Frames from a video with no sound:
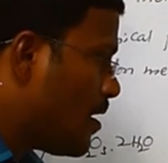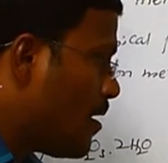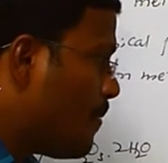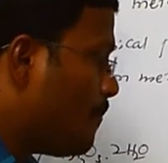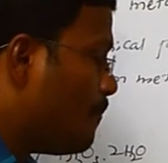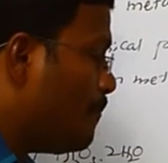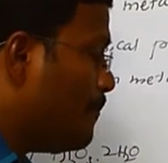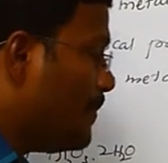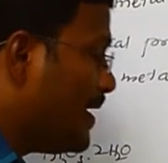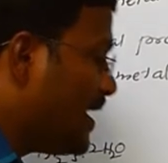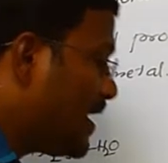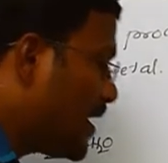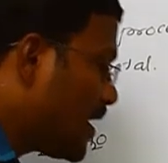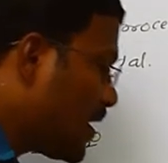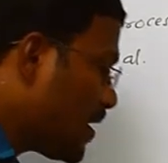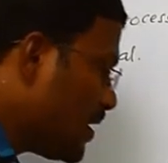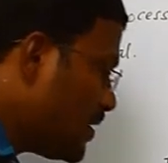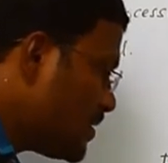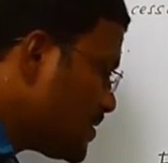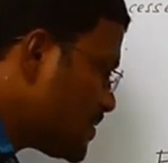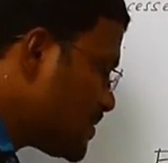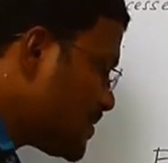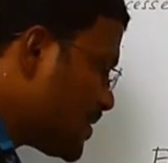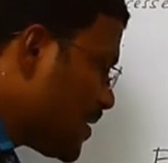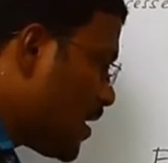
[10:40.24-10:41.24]

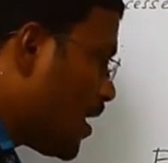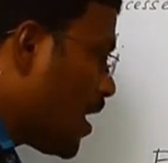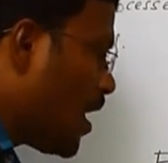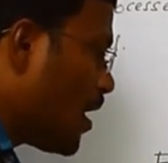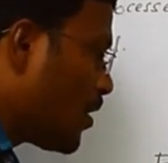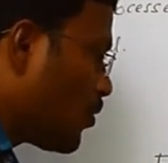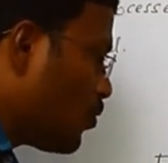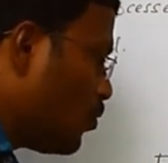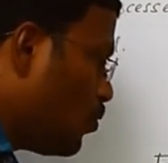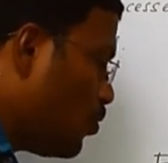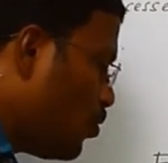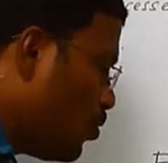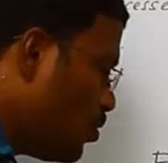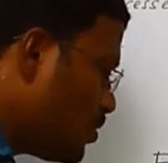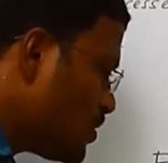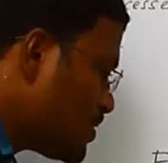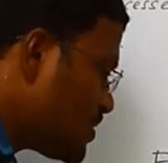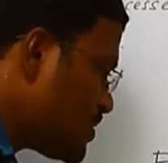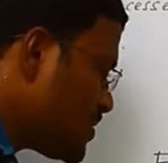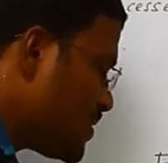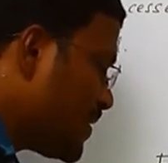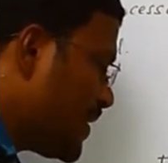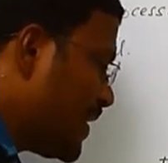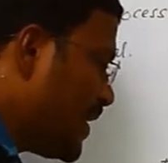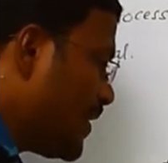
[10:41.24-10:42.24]
minerals or
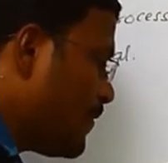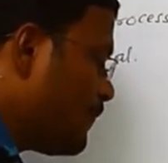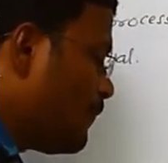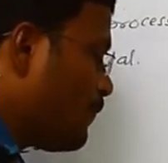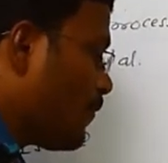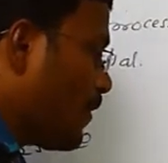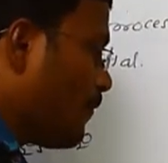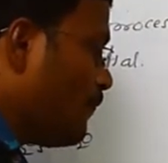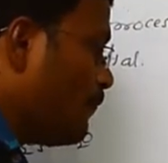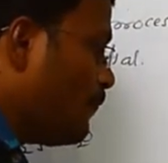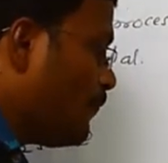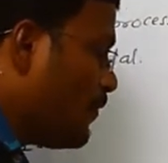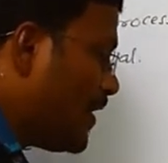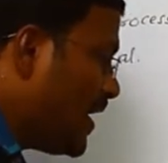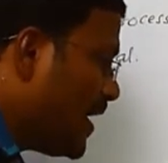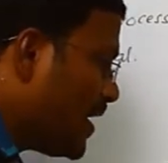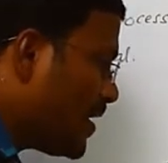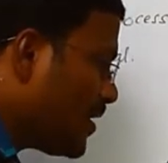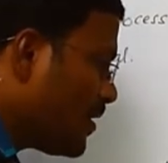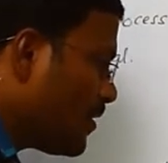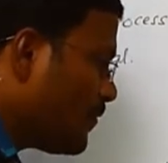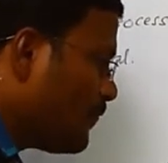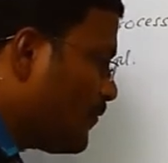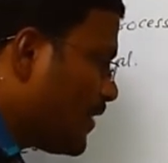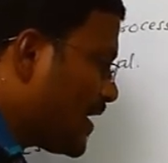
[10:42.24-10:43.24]
ores from
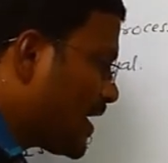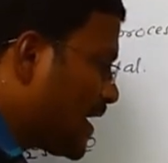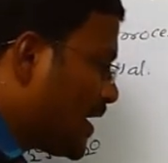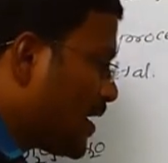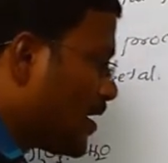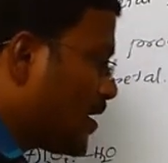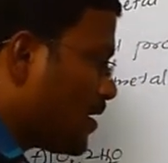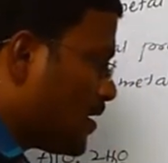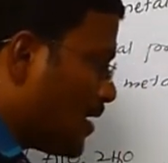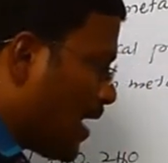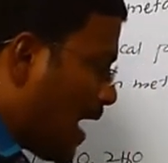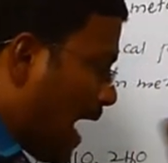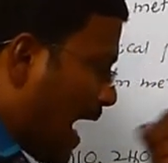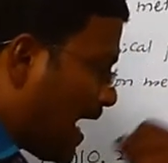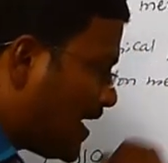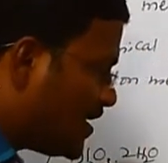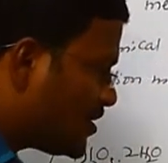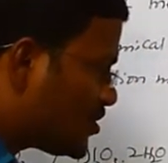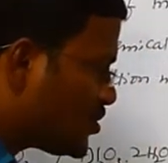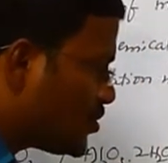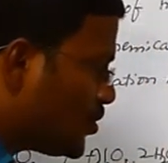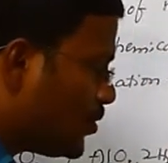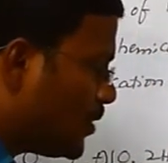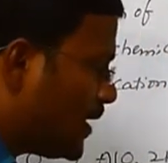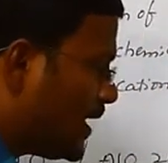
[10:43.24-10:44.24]
where we can
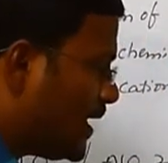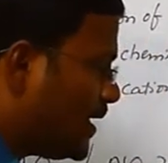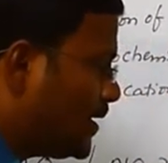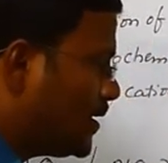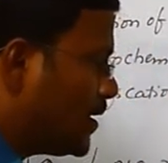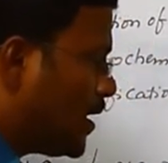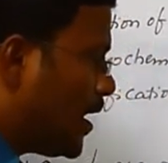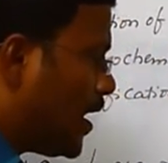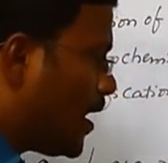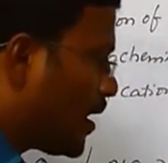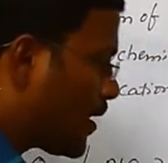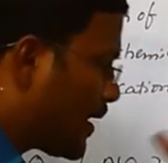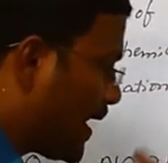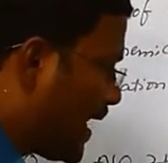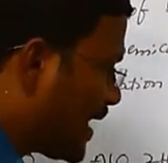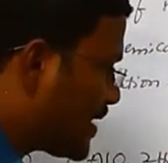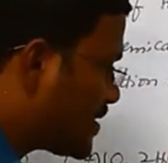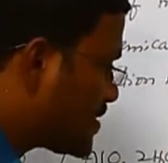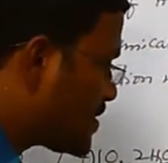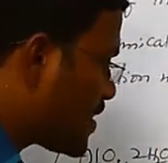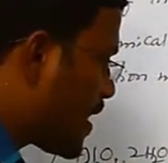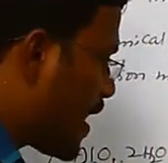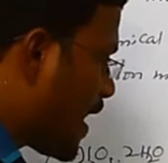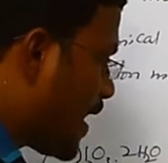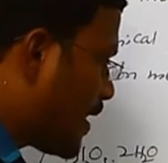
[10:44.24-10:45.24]
isolate or
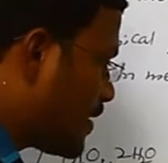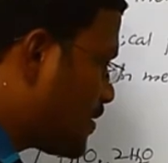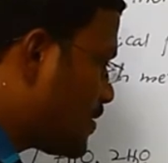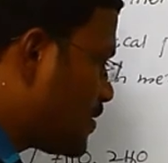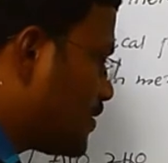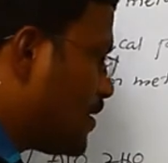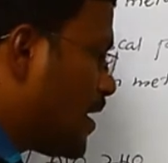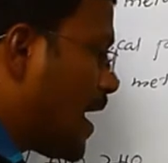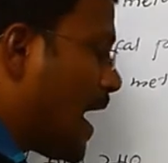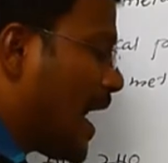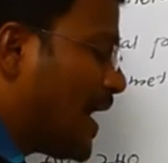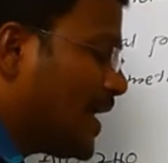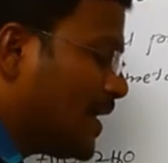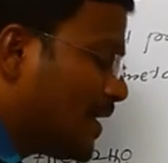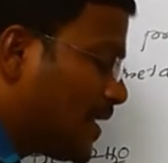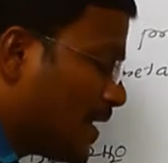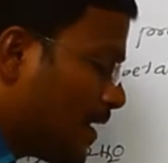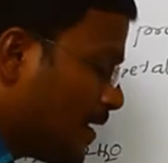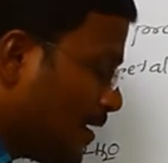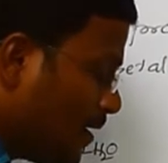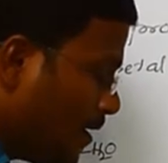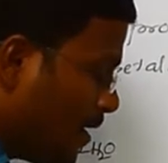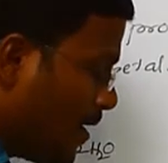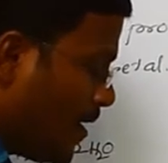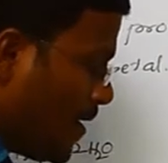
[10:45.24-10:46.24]
extract
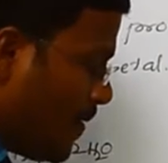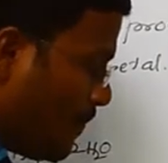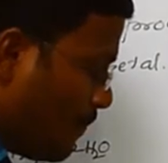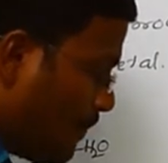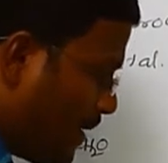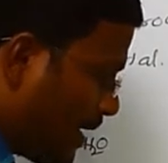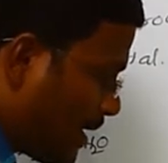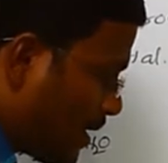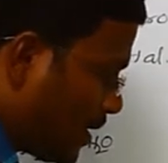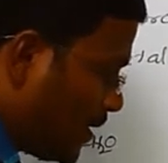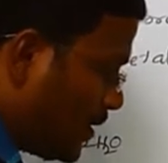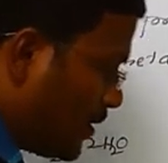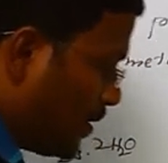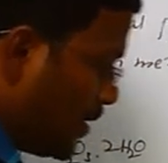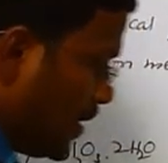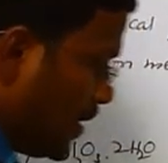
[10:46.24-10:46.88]
iron metal.